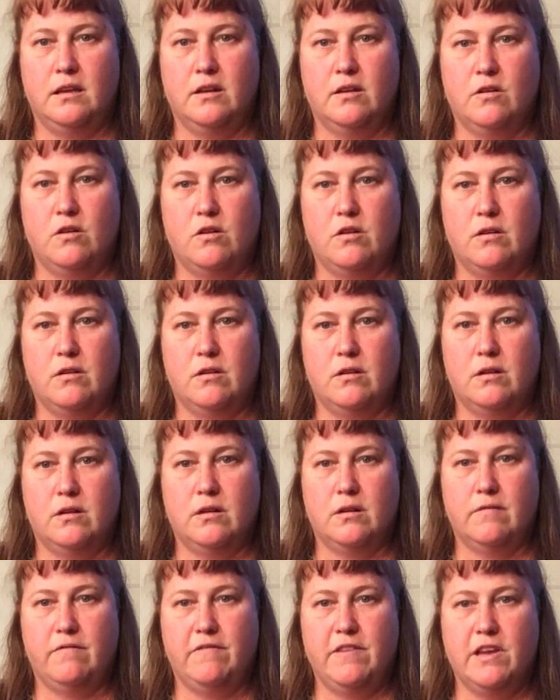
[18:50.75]
know,
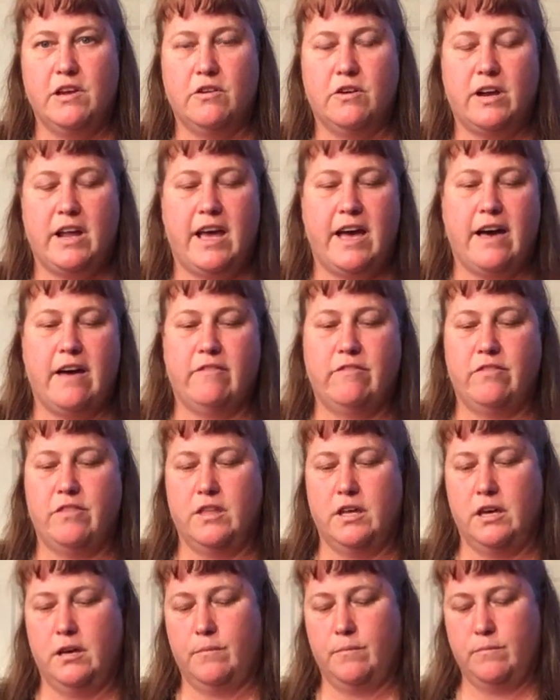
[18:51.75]
a finger and a half
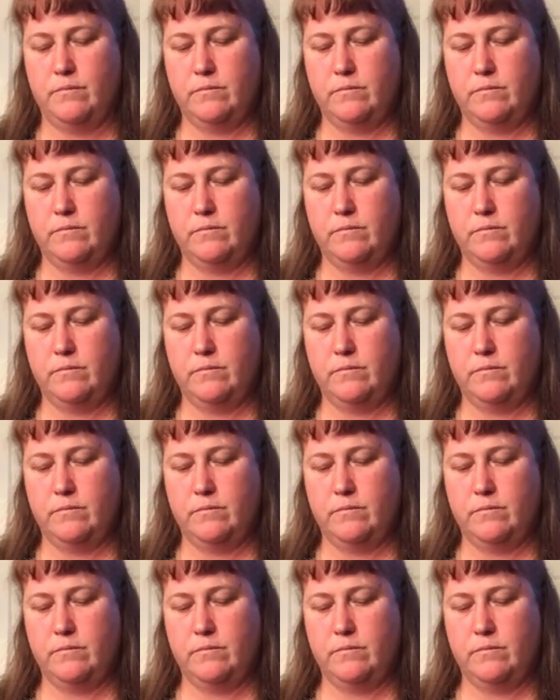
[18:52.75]
thick.